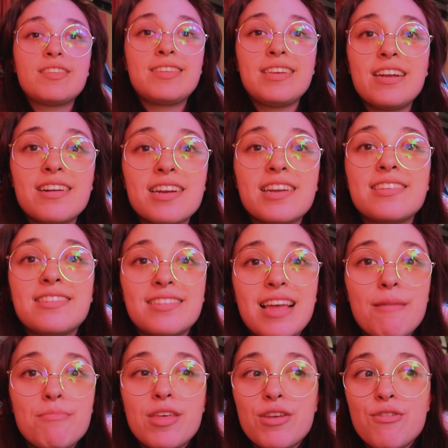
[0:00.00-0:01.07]
serious
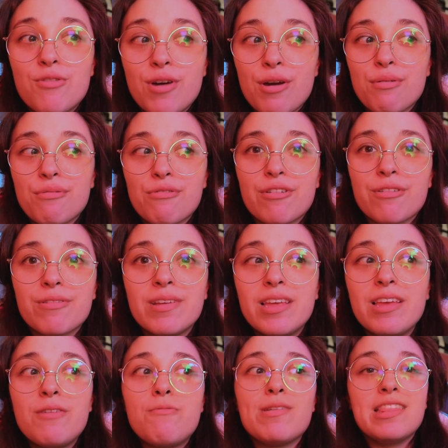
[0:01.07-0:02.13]
step that you'll go through
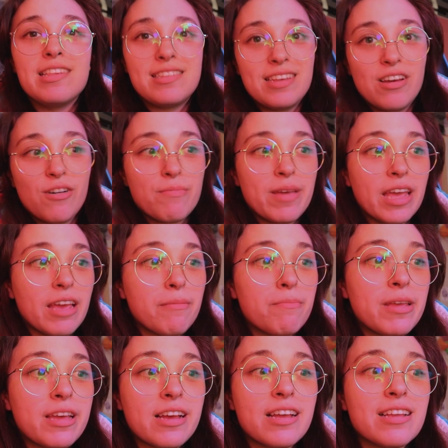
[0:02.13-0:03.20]
with the CRP,
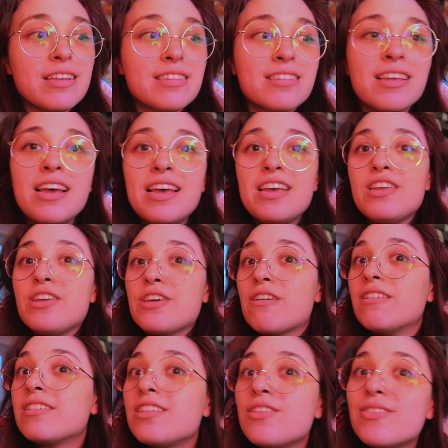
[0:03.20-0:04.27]
because you go
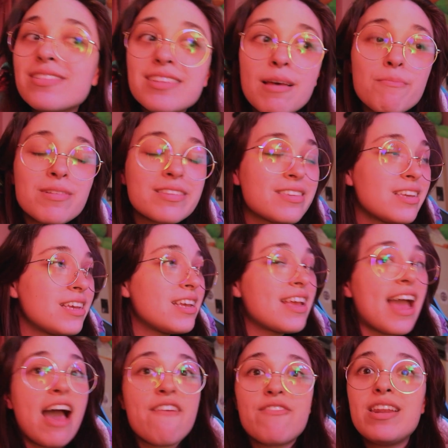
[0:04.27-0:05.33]
into the US Embassy,
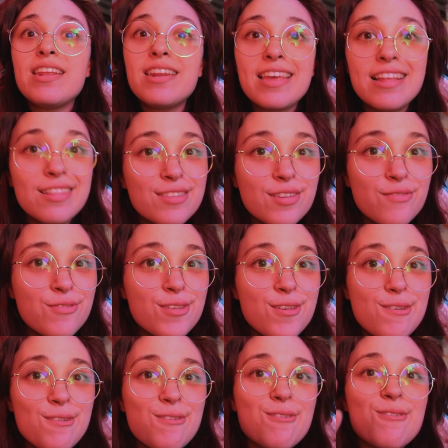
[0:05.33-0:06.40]
you're having an
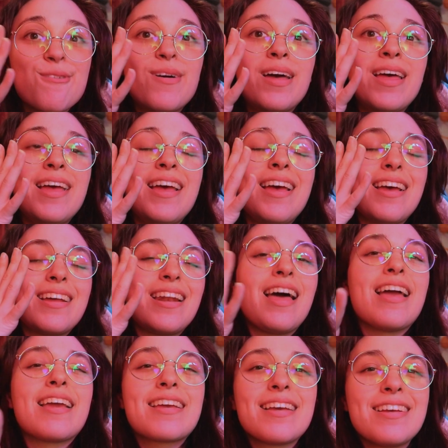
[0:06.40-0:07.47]
interview,
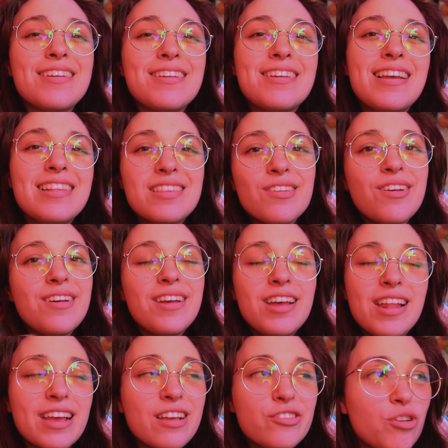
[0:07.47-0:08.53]
like it's not
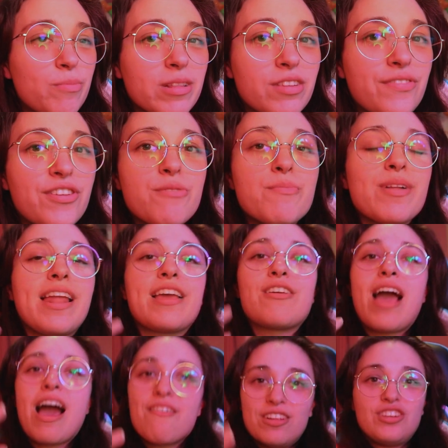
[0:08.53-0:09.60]
like a job interview, but like
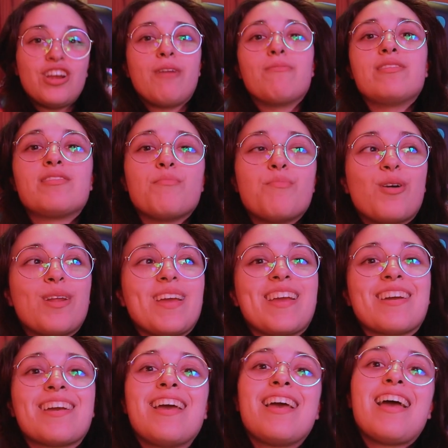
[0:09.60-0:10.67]
you have a chat with somebody